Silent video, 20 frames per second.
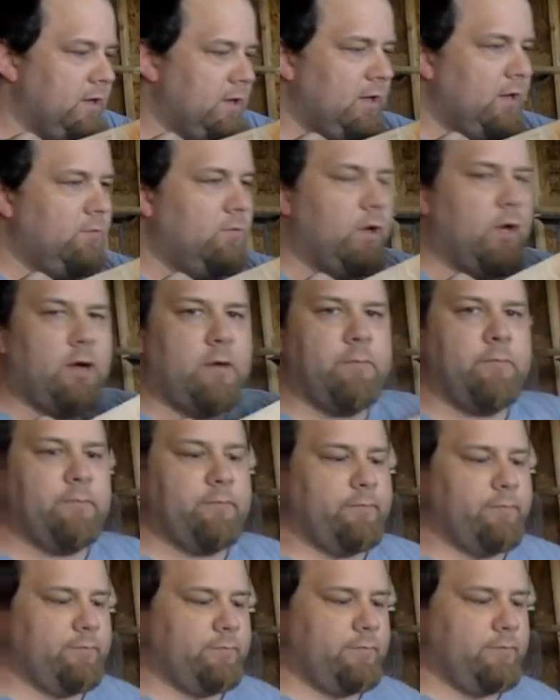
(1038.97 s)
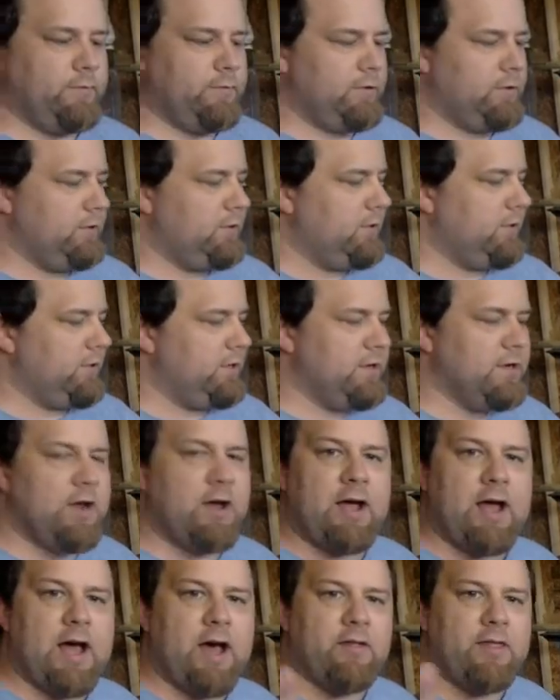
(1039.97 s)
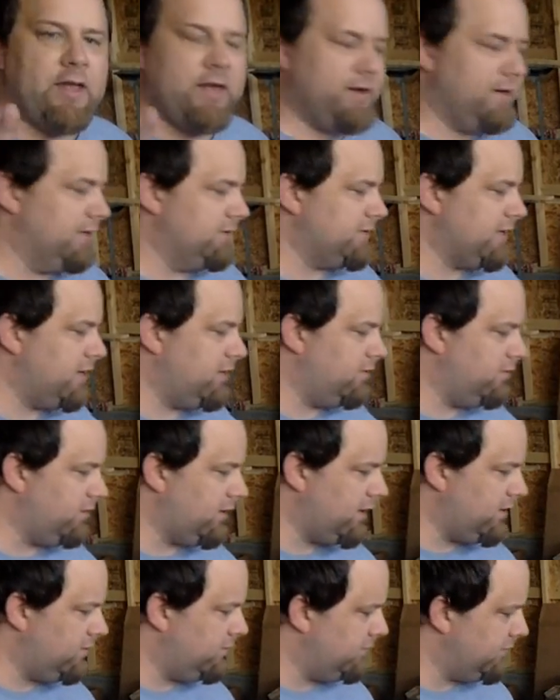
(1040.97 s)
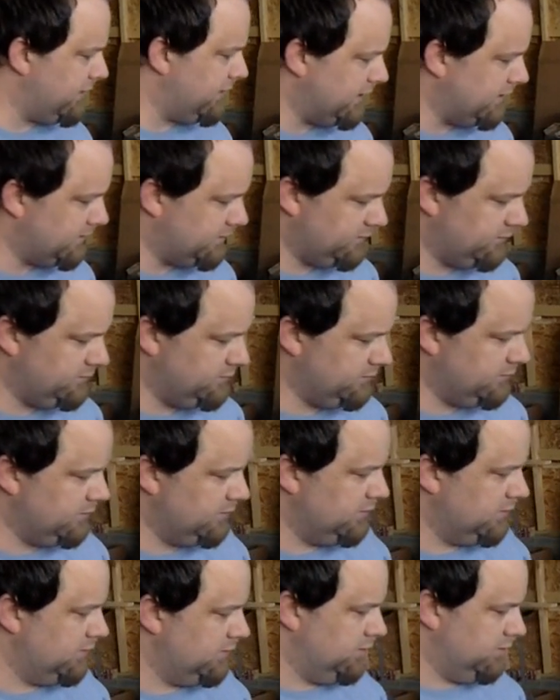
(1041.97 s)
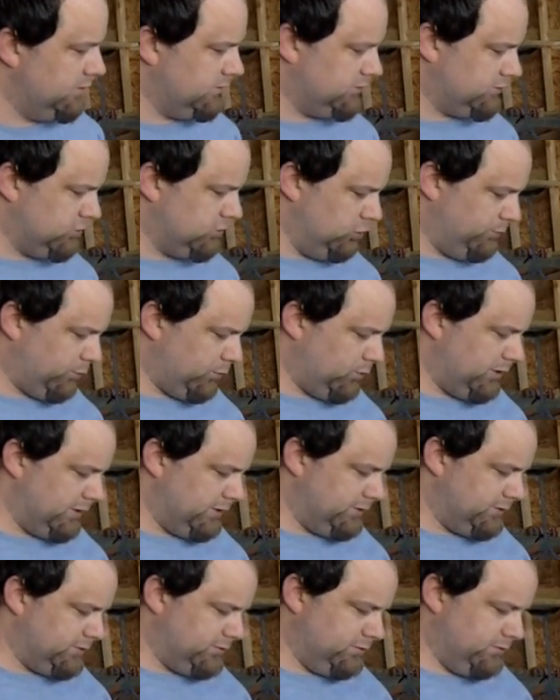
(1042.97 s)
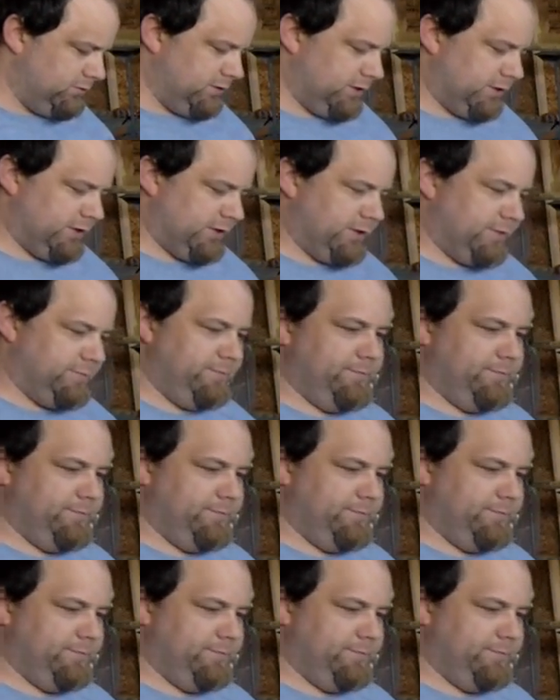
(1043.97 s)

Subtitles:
Well, you know how that is. I don't get super into the,